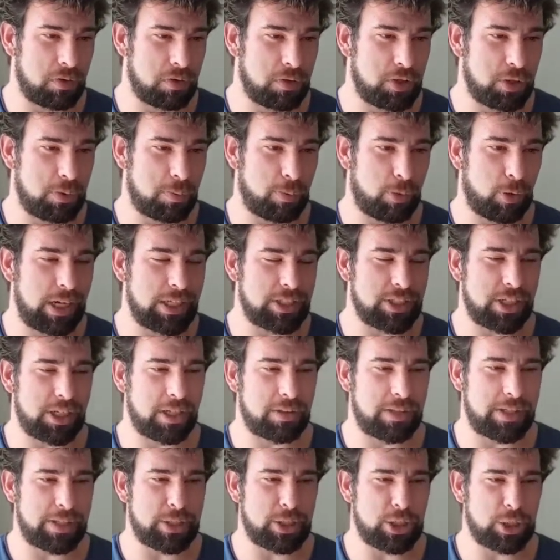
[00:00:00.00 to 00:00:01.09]

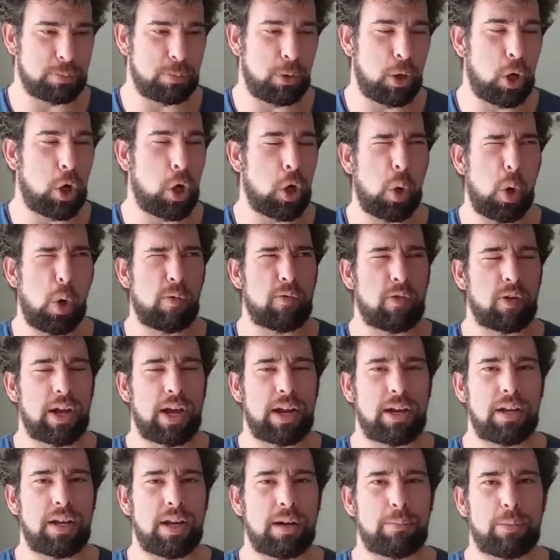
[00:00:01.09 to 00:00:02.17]
depressingly small
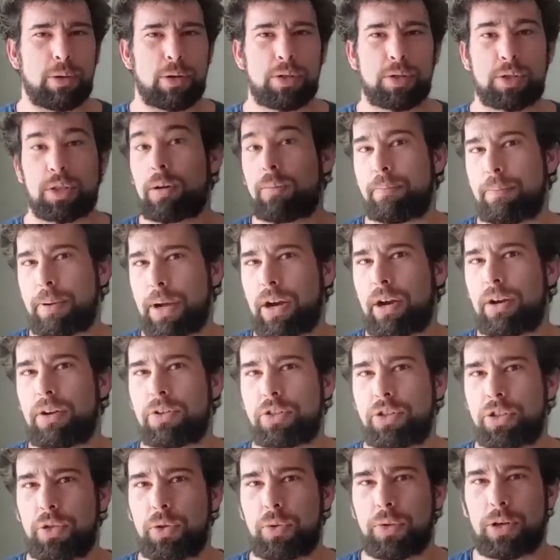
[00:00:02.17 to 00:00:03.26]
overhead numbers
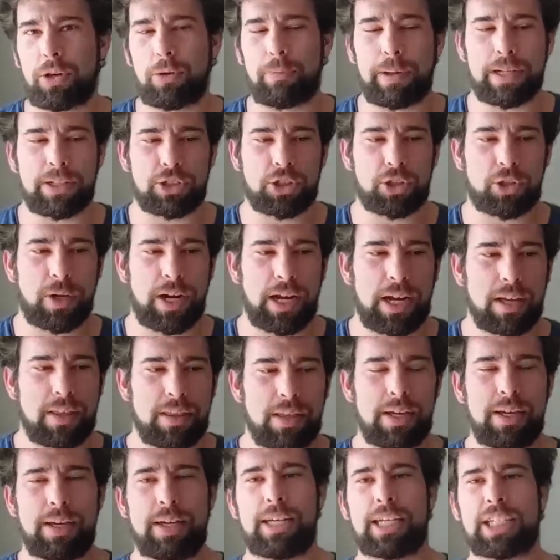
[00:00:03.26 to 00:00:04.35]
compared to their bench strength,
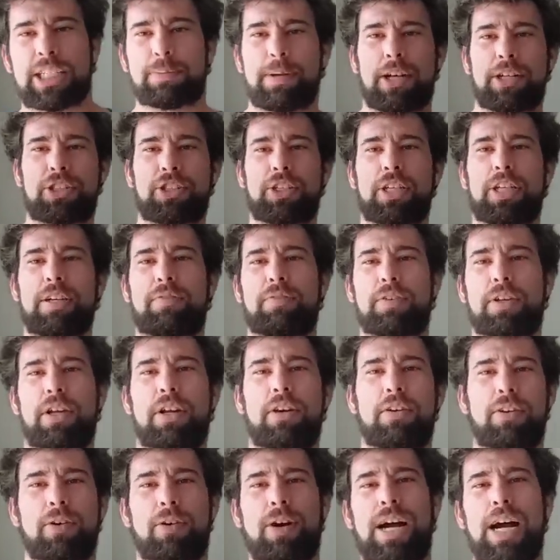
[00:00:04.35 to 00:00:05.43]
especially if, you
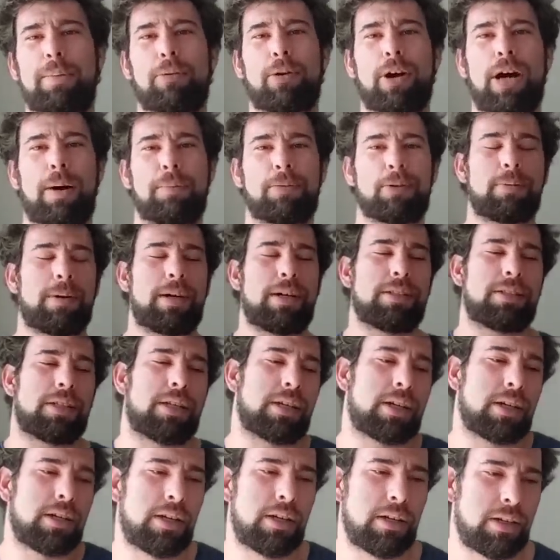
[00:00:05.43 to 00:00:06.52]
know, they're
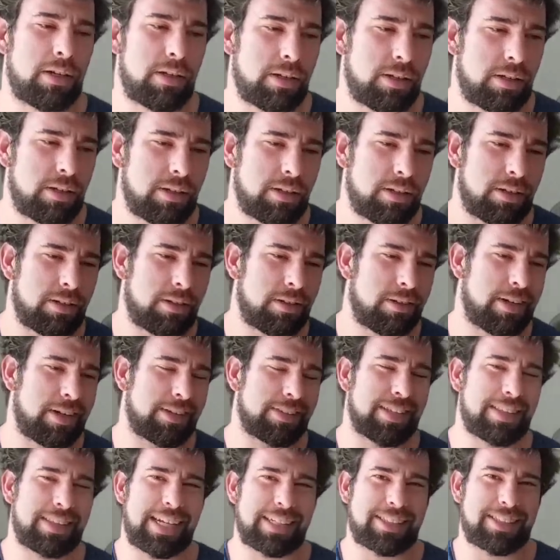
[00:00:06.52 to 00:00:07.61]
hyper-optimizing. Not
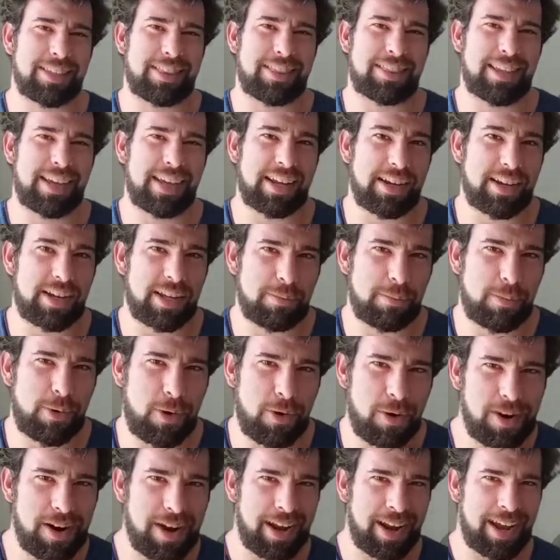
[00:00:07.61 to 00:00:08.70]
that that's a thing
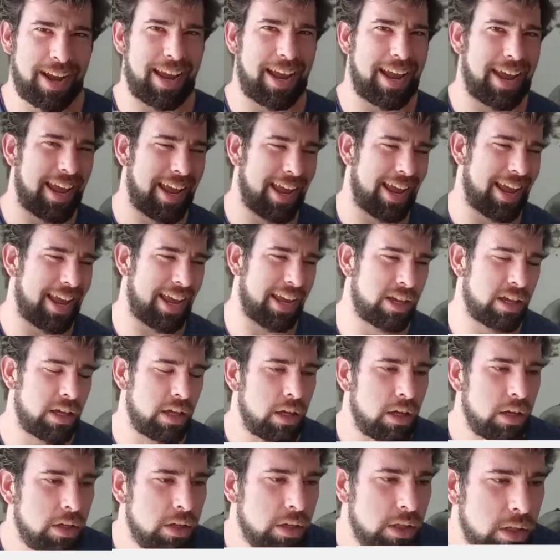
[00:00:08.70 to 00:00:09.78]
anymore.
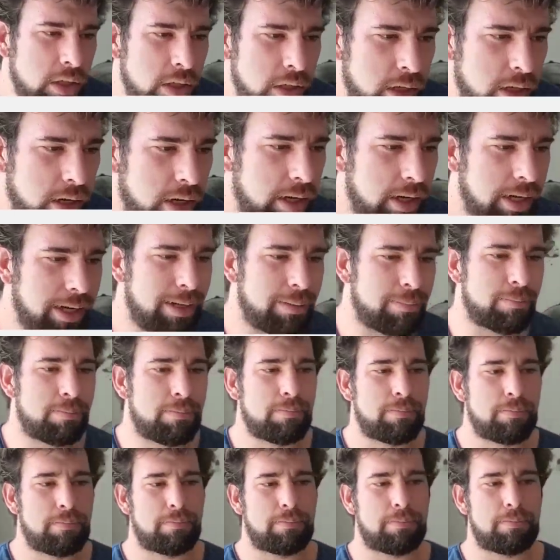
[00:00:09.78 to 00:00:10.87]

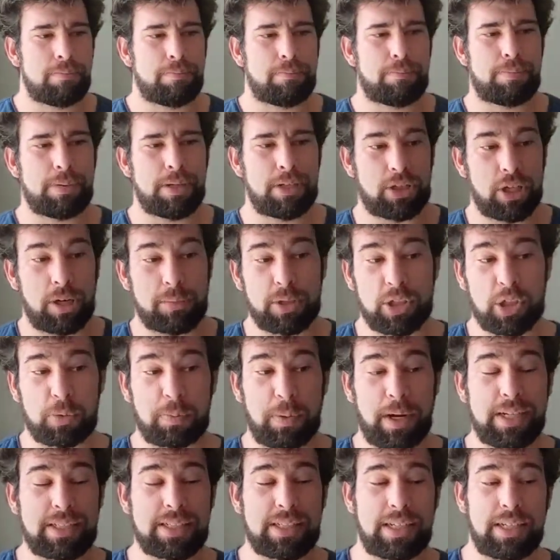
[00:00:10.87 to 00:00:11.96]
But in terms of
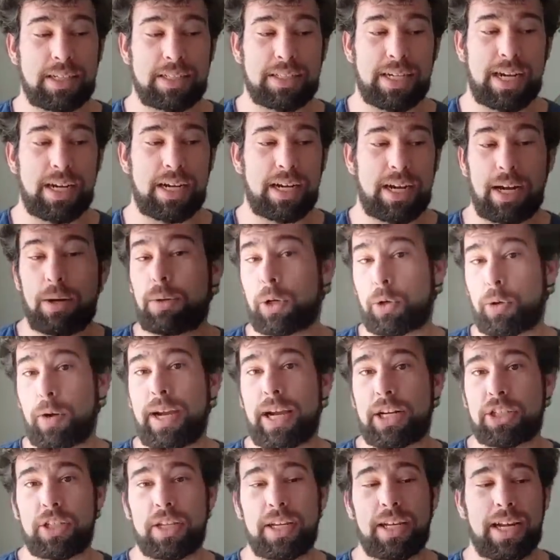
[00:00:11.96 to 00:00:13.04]
spiciness, I would agree,
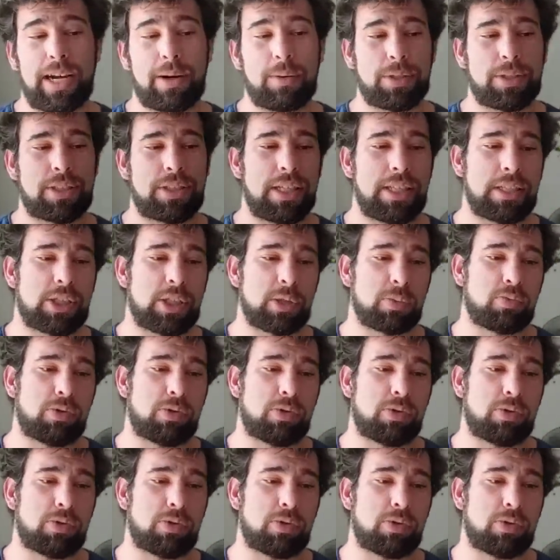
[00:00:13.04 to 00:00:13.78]
actually, and I would say this is